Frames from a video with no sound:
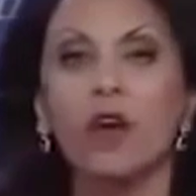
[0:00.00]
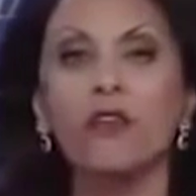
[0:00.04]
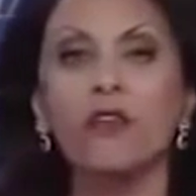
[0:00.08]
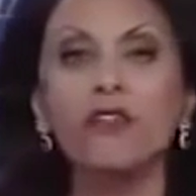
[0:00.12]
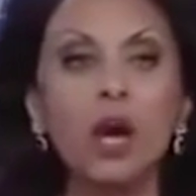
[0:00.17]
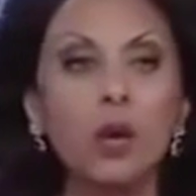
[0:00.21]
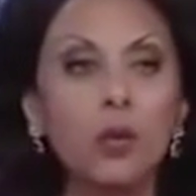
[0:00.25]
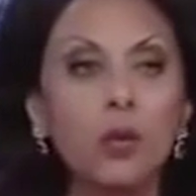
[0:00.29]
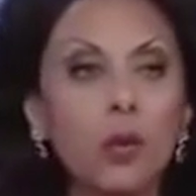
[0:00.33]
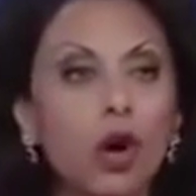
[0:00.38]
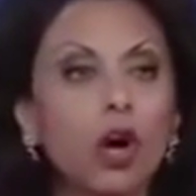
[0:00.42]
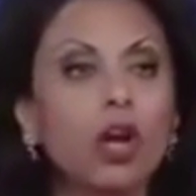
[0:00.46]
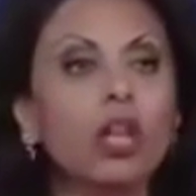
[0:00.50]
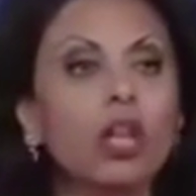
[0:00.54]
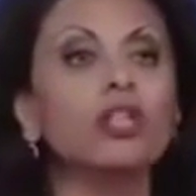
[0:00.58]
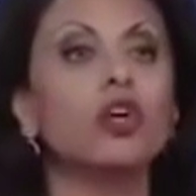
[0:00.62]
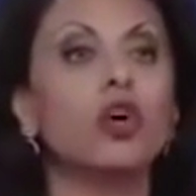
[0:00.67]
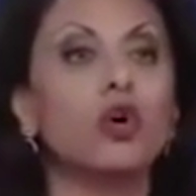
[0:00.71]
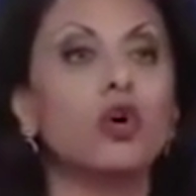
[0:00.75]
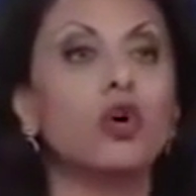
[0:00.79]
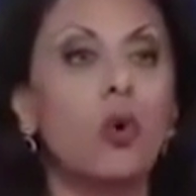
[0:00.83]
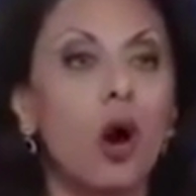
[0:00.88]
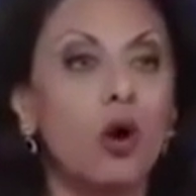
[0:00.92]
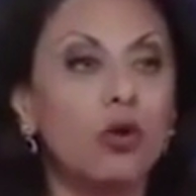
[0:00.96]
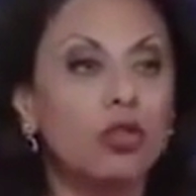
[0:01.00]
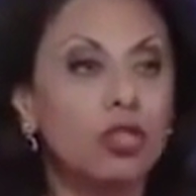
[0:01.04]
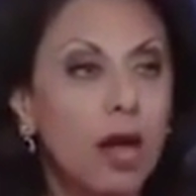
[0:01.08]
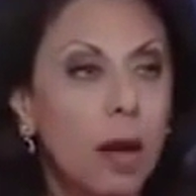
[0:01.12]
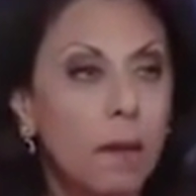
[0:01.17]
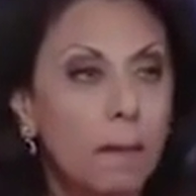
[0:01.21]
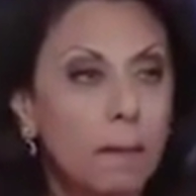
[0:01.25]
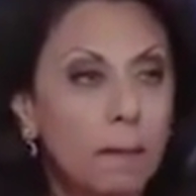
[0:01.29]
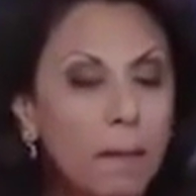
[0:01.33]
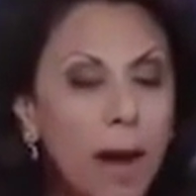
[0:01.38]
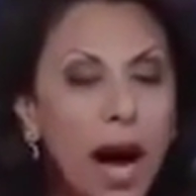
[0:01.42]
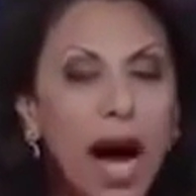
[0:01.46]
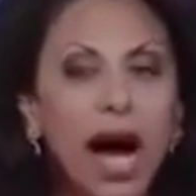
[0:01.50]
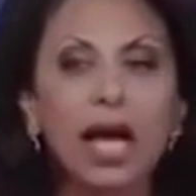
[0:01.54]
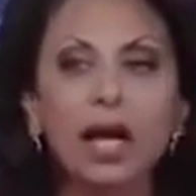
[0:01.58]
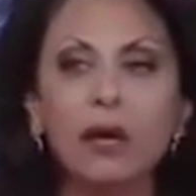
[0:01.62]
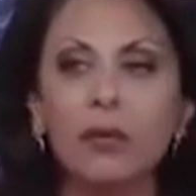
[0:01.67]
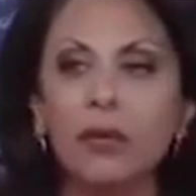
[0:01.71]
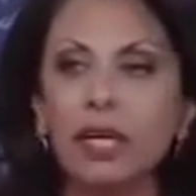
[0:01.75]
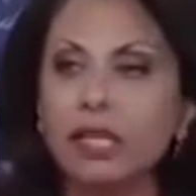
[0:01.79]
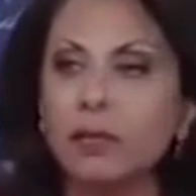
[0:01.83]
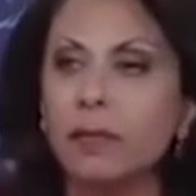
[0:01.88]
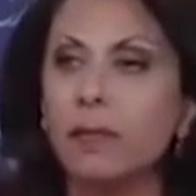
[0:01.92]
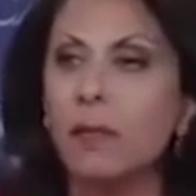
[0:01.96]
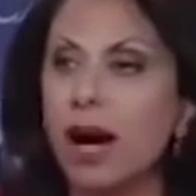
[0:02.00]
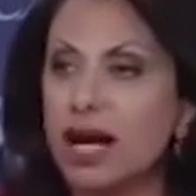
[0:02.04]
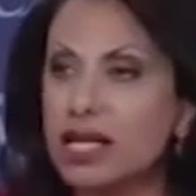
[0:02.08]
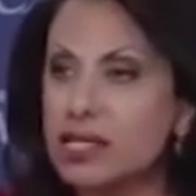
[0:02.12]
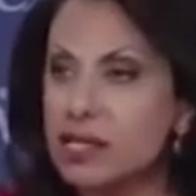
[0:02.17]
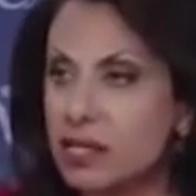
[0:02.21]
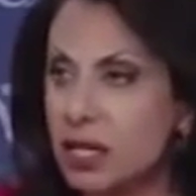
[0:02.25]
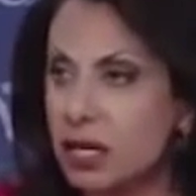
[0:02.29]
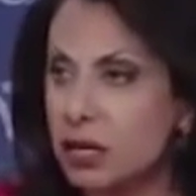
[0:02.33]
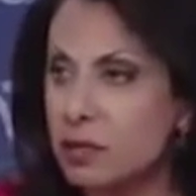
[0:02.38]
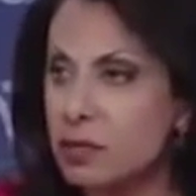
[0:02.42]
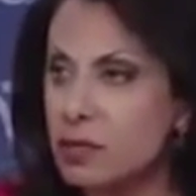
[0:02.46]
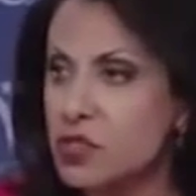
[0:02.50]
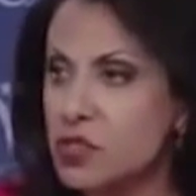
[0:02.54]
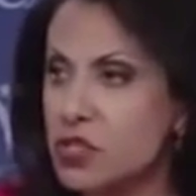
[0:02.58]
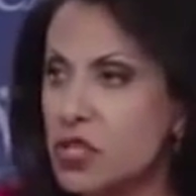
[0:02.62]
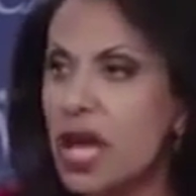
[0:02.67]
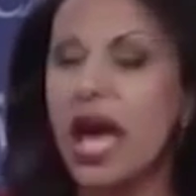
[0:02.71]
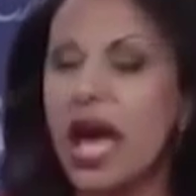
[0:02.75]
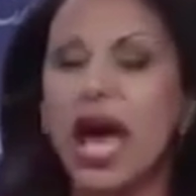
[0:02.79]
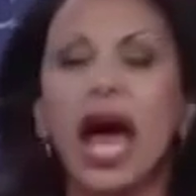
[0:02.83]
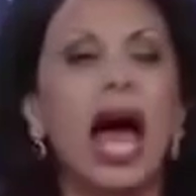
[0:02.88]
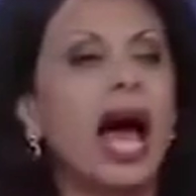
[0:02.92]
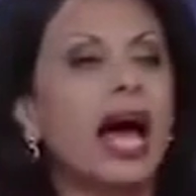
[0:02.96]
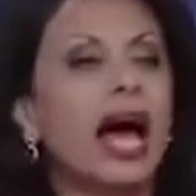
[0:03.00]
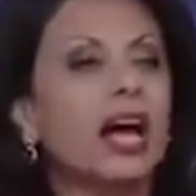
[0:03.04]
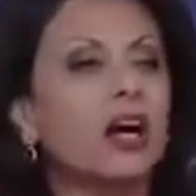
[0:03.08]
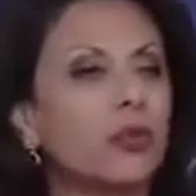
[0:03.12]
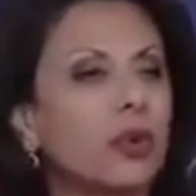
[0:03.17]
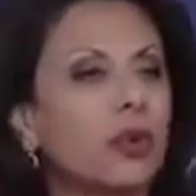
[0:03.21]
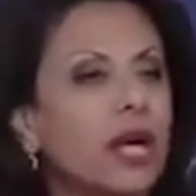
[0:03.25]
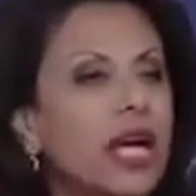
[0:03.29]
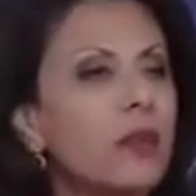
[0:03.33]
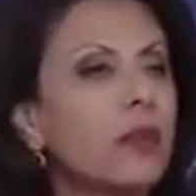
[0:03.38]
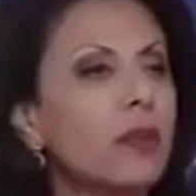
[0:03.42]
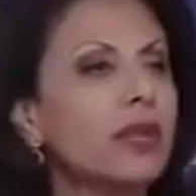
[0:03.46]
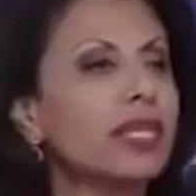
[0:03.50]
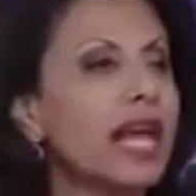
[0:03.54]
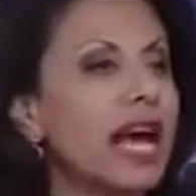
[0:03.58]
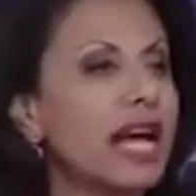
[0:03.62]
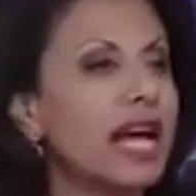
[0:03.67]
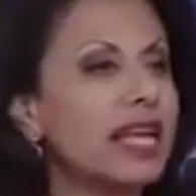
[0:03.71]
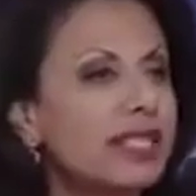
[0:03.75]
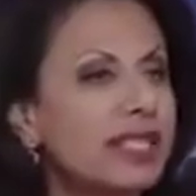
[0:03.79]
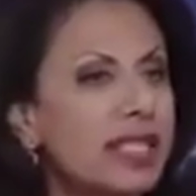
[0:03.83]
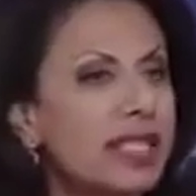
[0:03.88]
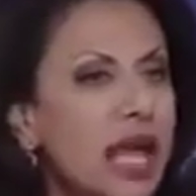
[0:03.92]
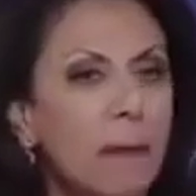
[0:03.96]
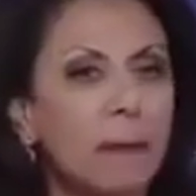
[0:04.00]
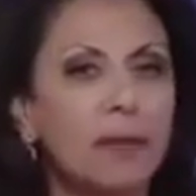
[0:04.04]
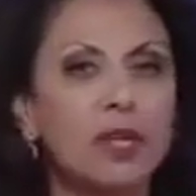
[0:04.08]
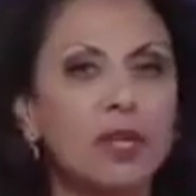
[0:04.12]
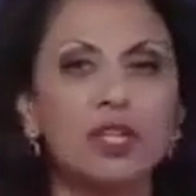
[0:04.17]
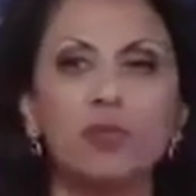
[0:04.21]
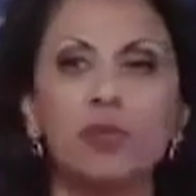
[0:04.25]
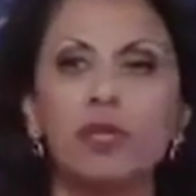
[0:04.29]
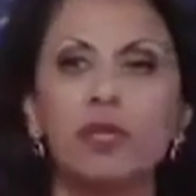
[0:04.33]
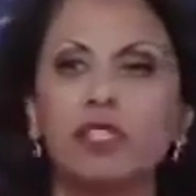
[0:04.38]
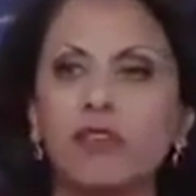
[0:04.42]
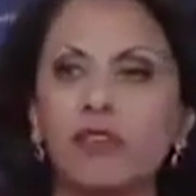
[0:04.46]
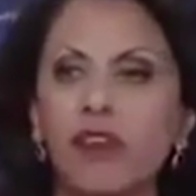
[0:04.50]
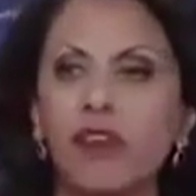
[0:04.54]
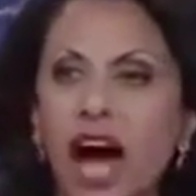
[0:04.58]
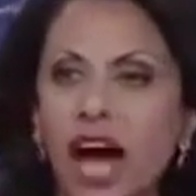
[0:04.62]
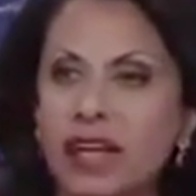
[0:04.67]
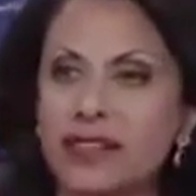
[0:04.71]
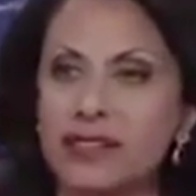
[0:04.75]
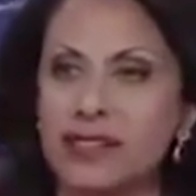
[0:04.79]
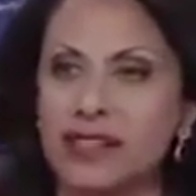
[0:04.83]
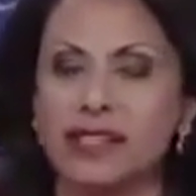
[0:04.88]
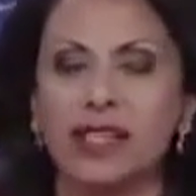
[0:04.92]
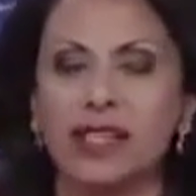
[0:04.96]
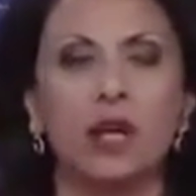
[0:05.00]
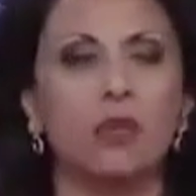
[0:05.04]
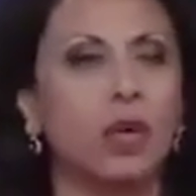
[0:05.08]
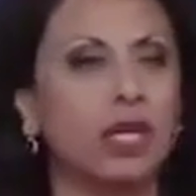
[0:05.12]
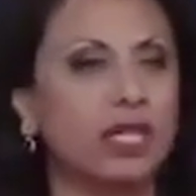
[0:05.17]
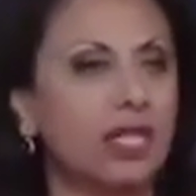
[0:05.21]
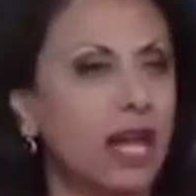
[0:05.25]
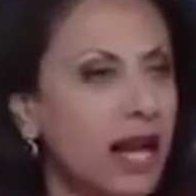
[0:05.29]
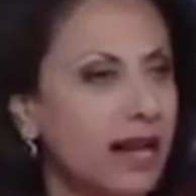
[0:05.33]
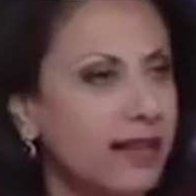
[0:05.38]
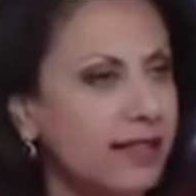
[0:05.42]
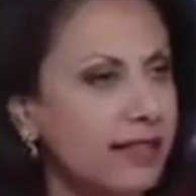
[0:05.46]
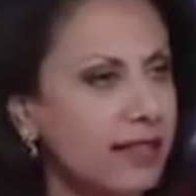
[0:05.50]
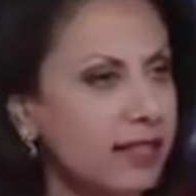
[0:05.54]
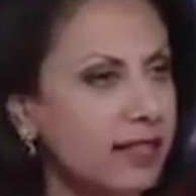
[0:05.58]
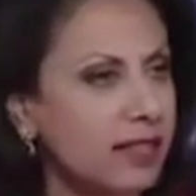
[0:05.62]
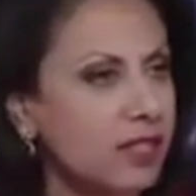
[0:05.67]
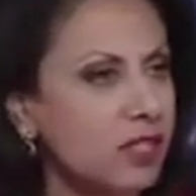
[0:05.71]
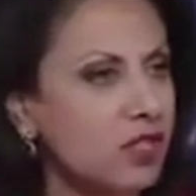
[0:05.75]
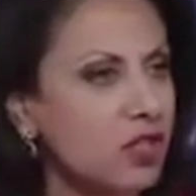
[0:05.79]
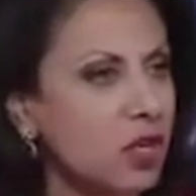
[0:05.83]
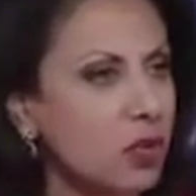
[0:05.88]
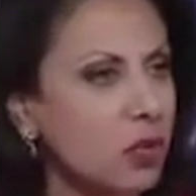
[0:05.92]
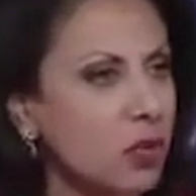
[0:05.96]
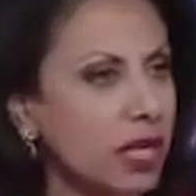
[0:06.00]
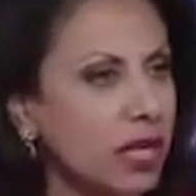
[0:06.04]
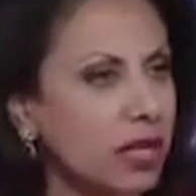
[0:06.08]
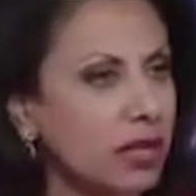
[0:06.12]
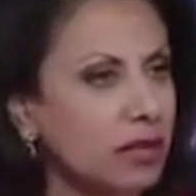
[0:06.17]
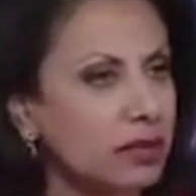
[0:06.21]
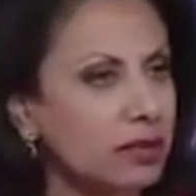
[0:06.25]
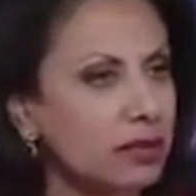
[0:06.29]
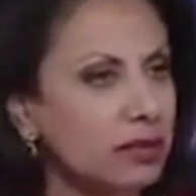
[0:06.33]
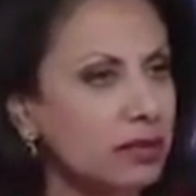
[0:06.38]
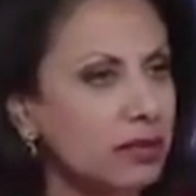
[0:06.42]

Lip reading: of the world, quote, moderate Muslims agree with the establishment of ISIS and what ISIS is doing.